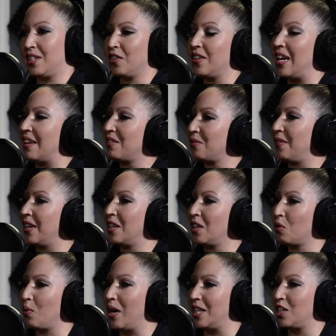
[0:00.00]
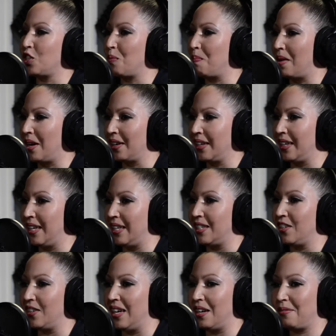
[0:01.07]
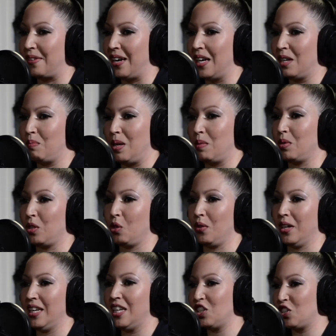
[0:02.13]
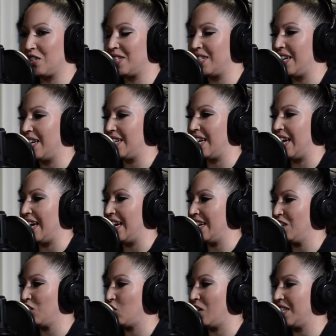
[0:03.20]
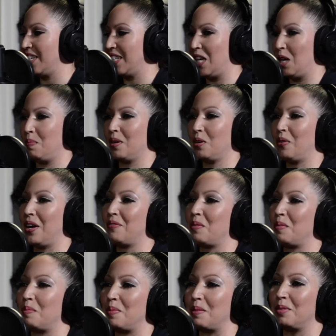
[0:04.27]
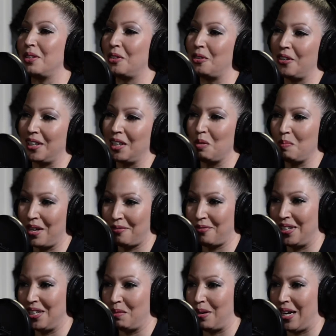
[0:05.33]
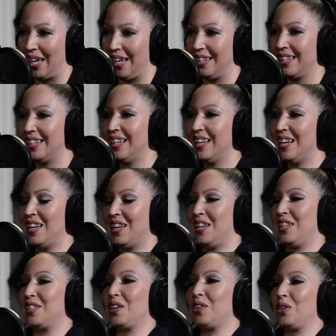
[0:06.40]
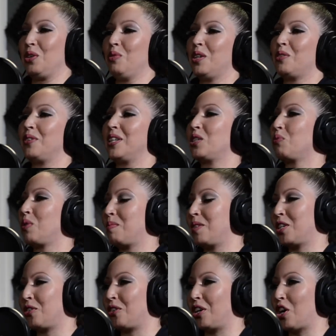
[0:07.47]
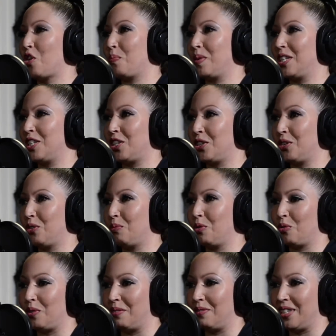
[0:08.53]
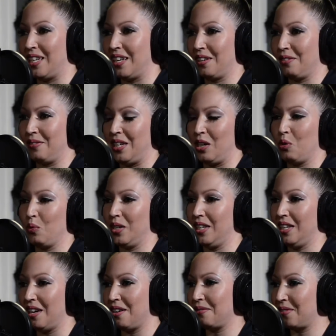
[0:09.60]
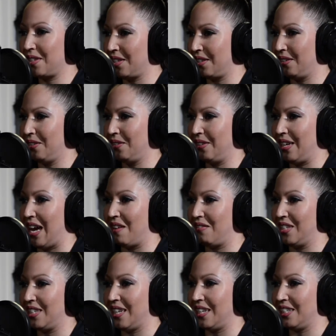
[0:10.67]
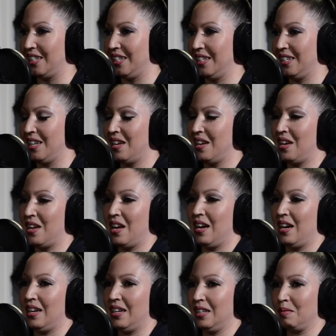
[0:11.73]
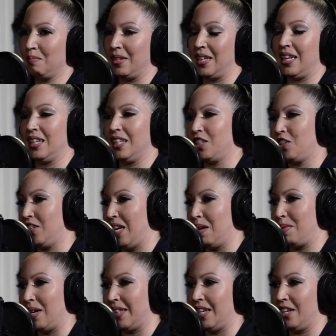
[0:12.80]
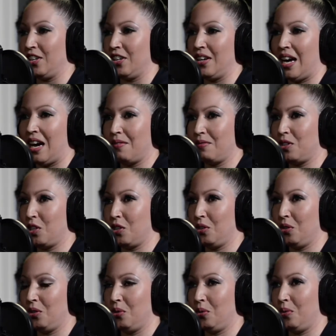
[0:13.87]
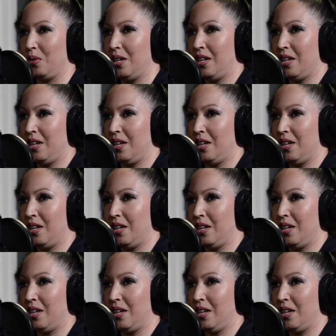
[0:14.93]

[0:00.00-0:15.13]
So you had to find other ways to market. You got to find people who are interested and try to keep it away from the people who are going to be offended by it. So you want to reach women who are open to boudoir photography, who would love to have a session. Um, you got to get your name out there. You have to